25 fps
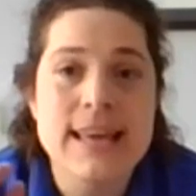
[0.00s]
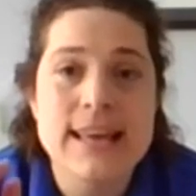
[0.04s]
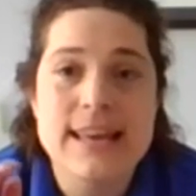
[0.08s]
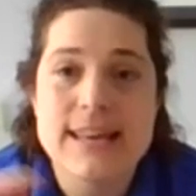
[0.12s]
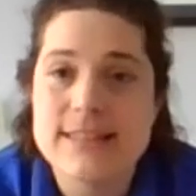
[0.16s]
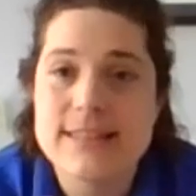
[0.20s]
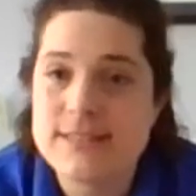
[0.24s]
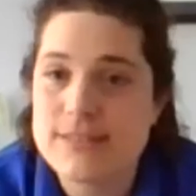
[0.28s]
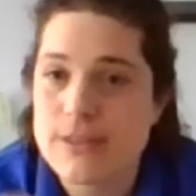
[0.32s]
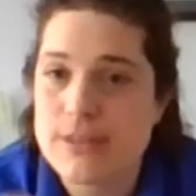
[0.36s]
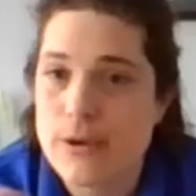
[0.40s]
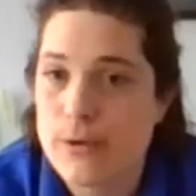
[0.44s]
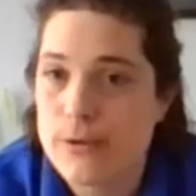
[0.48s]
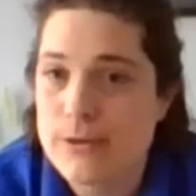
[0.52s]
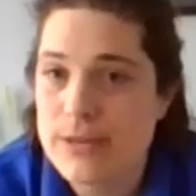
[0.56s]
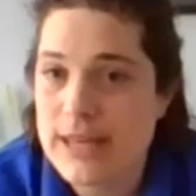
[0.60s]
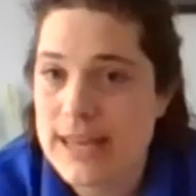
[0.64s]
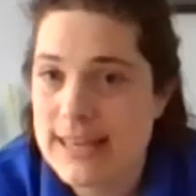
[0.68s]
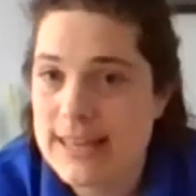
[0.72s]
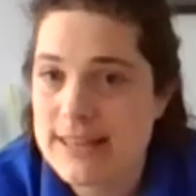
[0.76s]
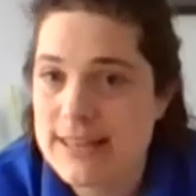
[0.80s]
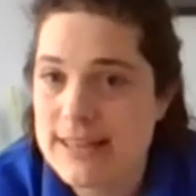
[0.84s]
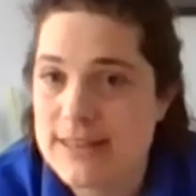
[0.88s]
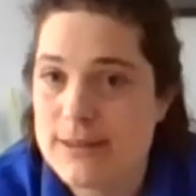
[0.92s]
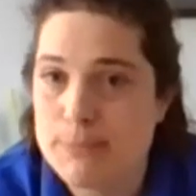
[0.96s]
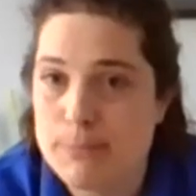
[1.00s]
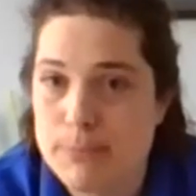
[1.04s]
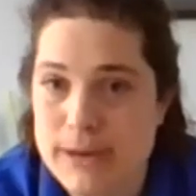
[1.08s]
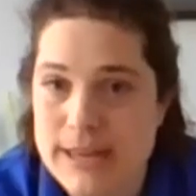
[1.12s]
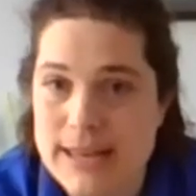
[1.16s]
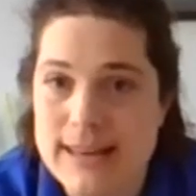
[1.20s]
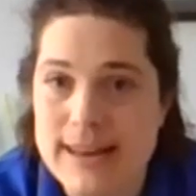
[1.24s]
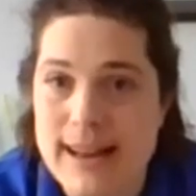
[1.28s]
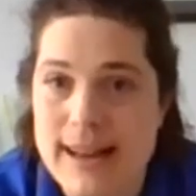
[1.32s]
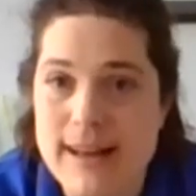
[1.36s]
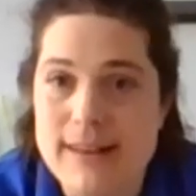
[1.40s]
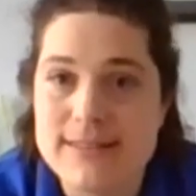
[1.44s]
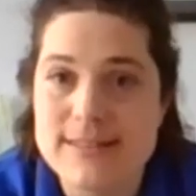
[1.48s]
it's okay to bring
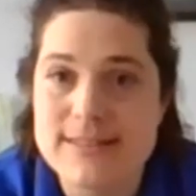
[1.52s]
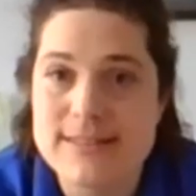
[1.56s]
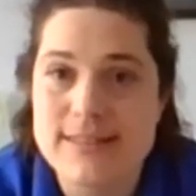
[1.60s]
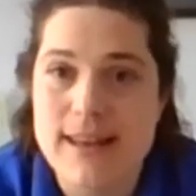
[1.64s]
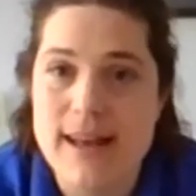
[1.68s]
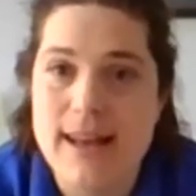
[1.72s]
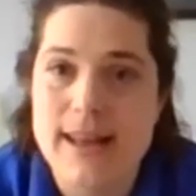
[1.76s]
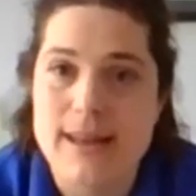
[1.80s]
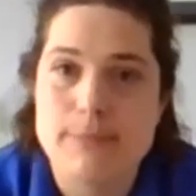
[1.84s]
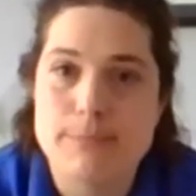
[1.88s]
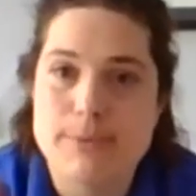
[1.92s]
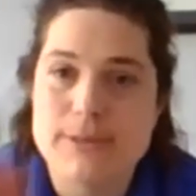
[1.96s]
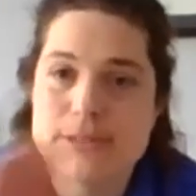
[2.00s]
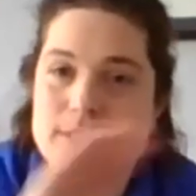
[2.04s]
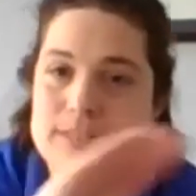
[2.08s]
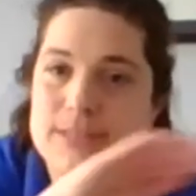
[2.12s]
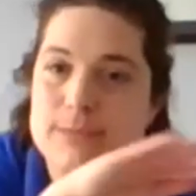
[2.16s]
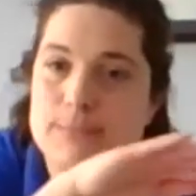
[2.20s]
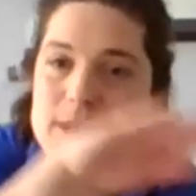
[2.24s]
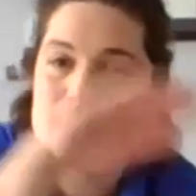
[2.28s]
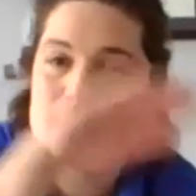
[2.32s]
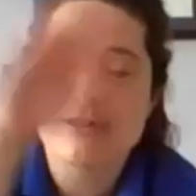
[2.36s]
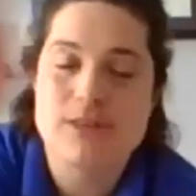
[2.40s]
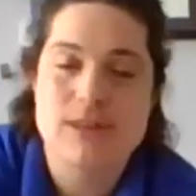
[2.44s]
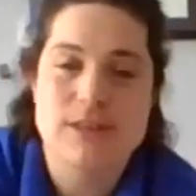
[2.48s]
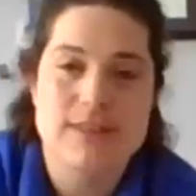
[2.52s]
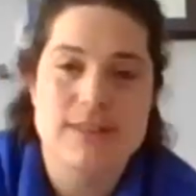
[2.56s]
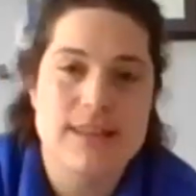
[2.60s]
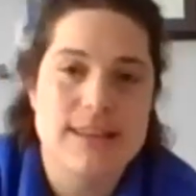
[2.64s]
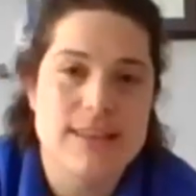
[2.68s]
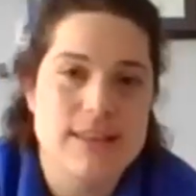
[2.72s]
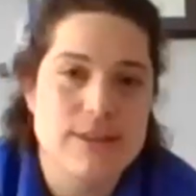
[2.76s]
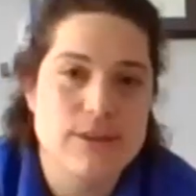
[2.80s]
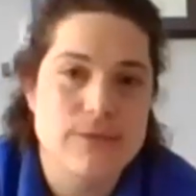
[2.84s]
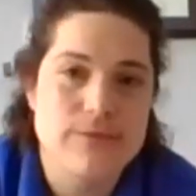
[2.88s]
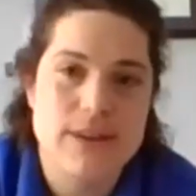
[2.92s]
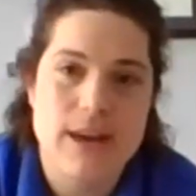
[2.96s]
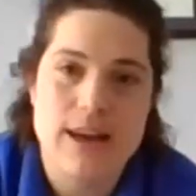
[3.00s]
it outside, but just make sure
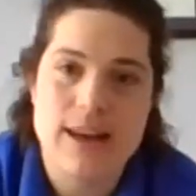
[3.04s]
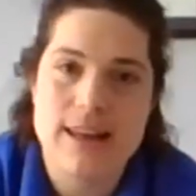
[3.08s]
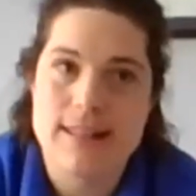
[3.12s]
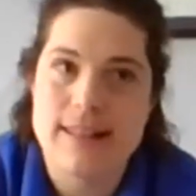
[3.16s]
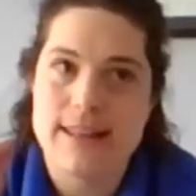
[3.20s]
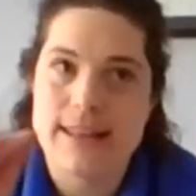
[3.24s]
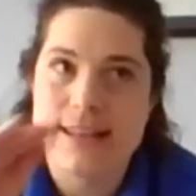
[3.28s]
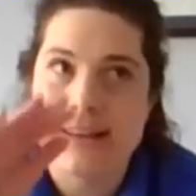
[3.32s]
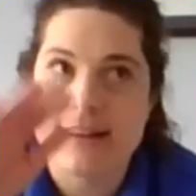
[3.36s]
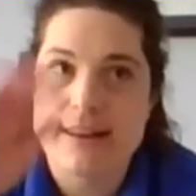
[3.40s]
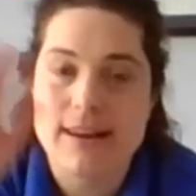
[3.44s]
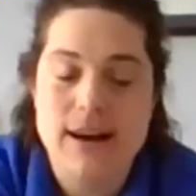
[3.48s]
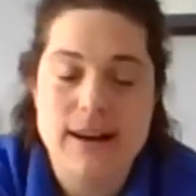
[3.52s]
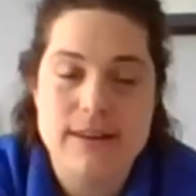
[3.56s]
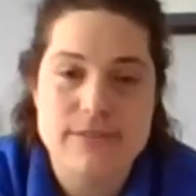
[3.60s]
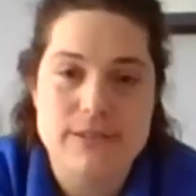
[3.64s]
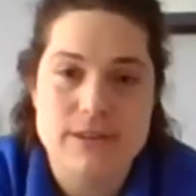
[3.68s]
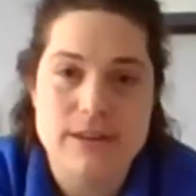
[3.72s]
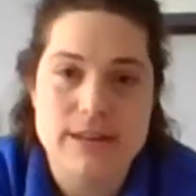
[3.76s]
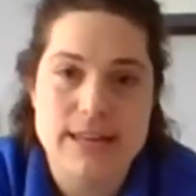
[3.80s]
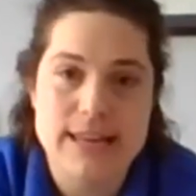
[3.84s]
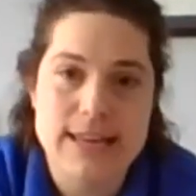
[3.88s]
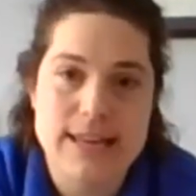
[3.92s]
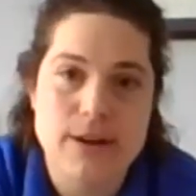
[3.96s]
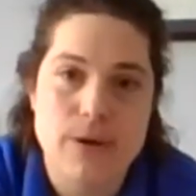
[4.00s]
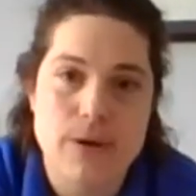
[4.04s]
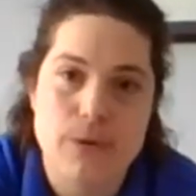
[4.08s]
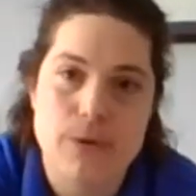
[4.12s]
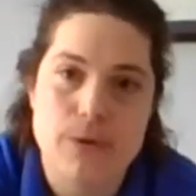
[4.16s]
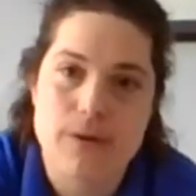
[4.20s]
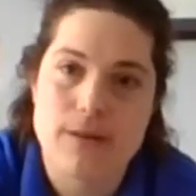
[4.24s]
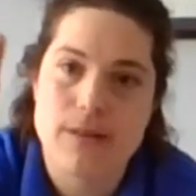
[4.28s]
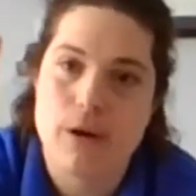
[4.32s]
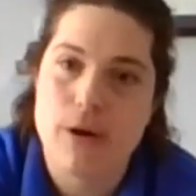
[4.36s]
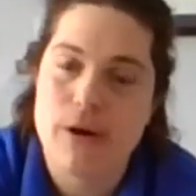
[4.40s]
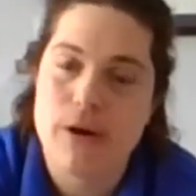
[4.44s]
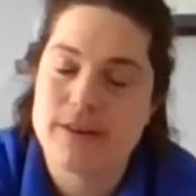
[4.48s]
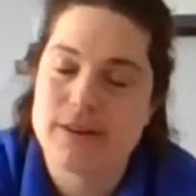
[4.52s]
that you've got like a covering
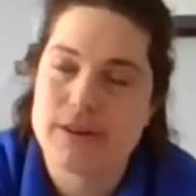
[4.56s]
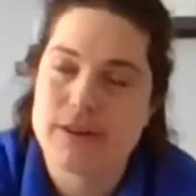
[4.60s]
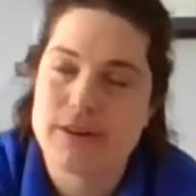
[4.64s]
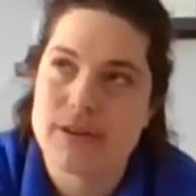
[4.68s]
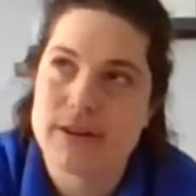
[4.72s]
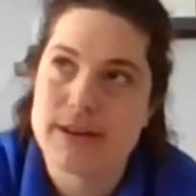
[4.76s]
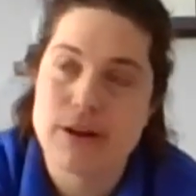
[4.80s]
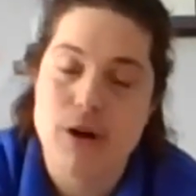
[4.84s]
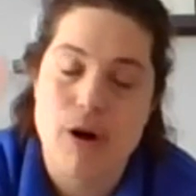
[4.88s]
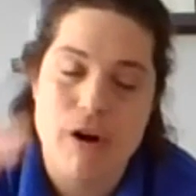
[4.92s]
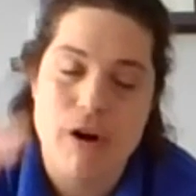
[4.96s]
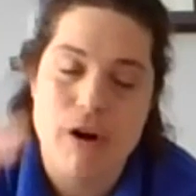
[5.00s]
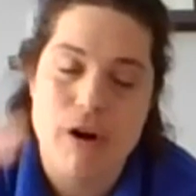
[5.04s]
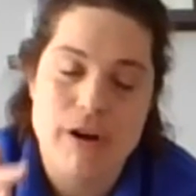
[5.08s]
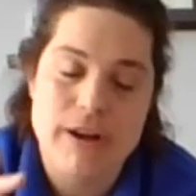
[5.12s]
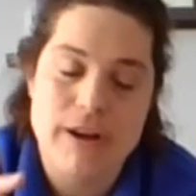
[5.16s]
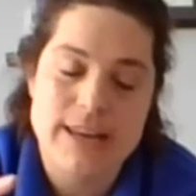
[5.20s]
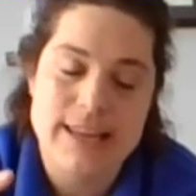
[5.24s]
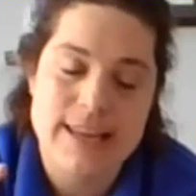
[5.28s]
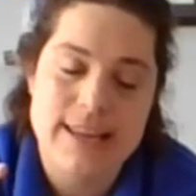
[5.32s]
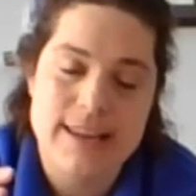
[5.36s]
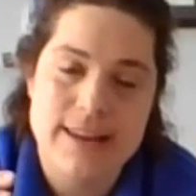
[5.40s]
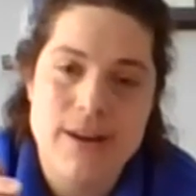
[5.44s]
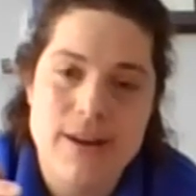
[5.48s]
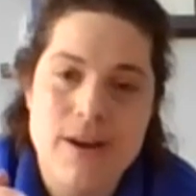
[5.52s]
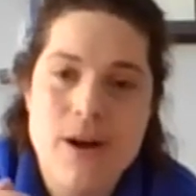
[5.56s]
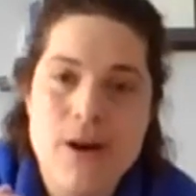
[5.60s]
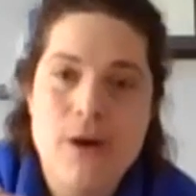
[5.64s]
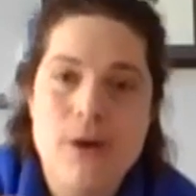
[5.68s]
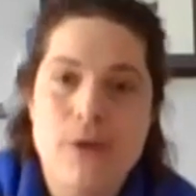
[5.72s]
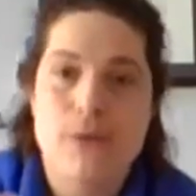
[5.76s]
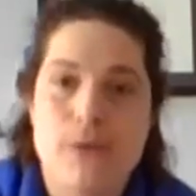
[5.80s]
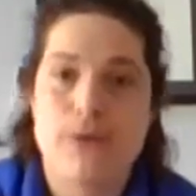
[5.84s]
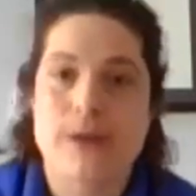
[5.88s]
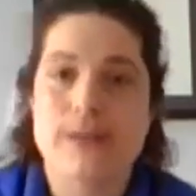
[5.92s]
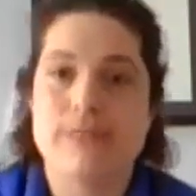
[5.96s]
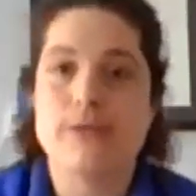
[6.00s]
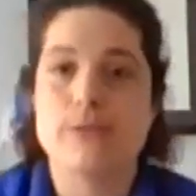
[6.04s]
or under an awning
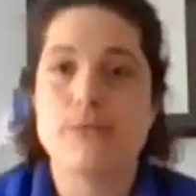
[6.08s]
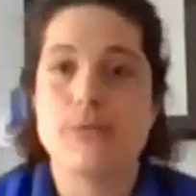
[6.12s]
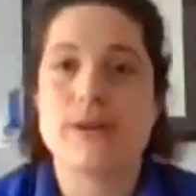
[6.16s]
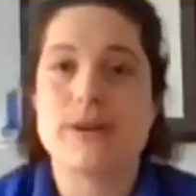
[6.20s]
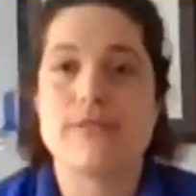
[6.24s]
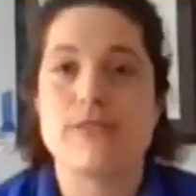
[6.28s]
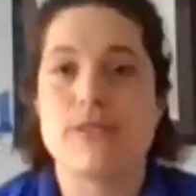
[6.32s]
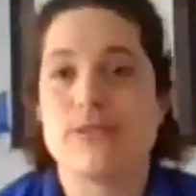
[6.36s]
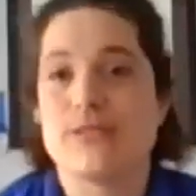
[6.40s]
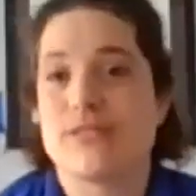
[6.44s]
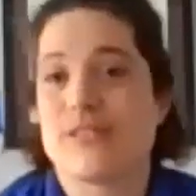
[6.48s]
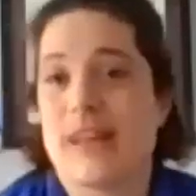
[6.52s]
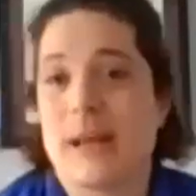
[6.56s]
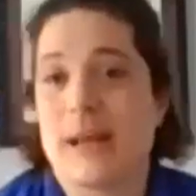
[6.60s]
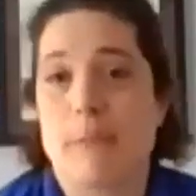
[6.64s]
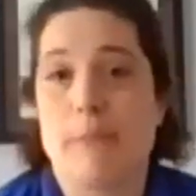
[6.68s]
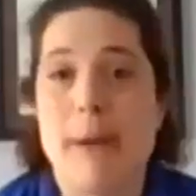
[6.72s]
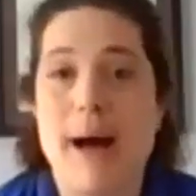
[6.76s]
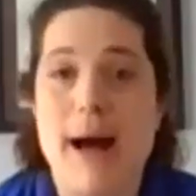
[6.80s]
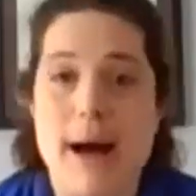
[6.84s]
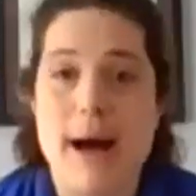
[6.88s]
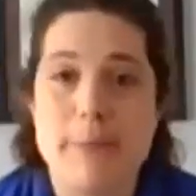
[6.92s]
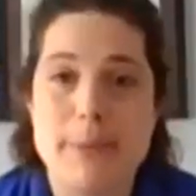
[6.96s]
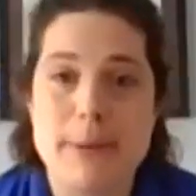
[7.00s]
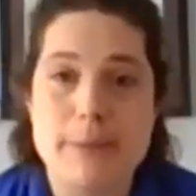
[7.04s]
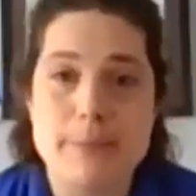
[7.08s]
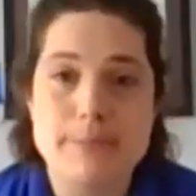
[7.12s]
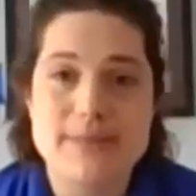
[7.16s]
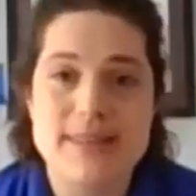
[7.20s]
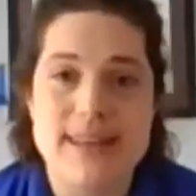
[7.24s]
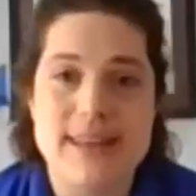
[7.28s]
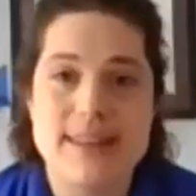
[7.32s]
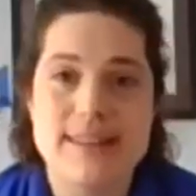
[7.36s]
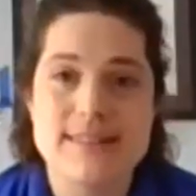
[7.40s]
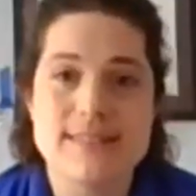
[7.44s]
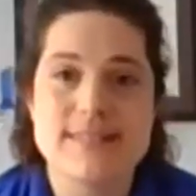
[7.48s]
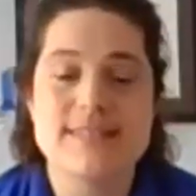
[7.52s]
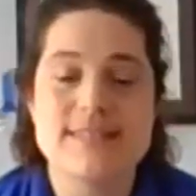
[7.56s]
or even one of those like pop-up
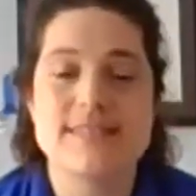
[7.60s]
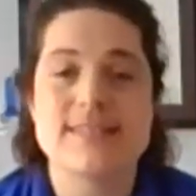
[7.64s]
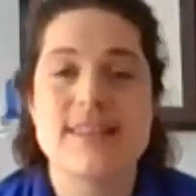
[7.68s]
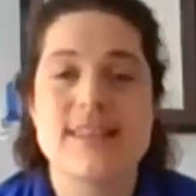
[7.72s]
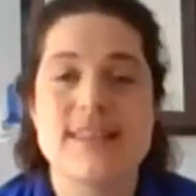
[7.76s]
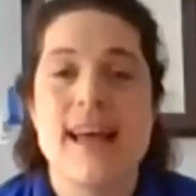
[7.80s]
tents.